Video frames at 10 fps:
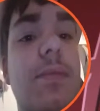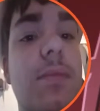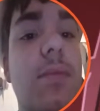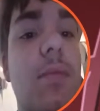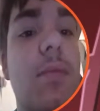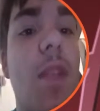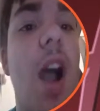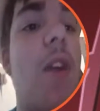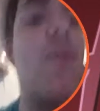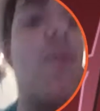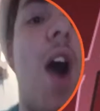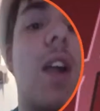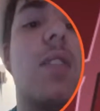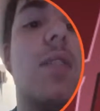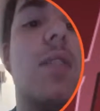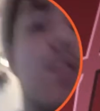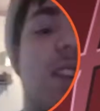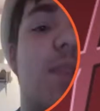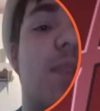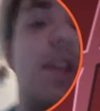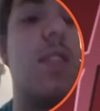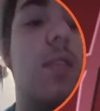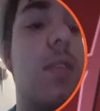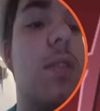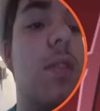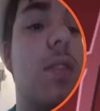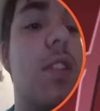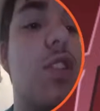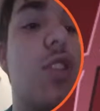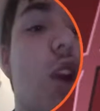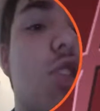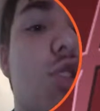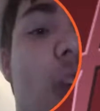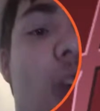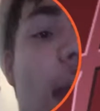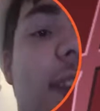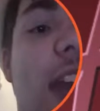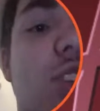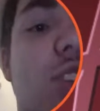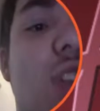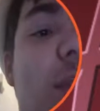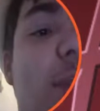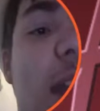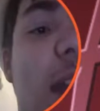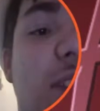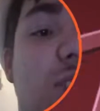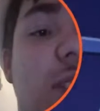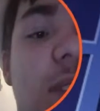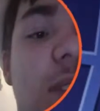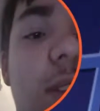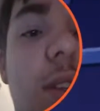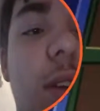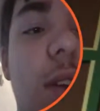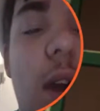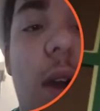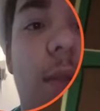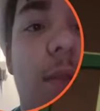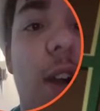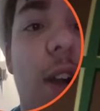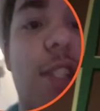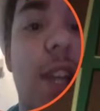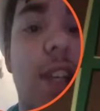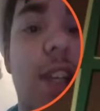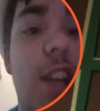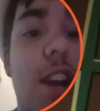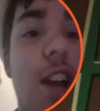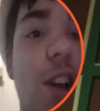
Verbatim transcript: Oh, fuck. There's an enemy. Don't you drink that, you son of a bitch! Oh, for fuck's sake, no.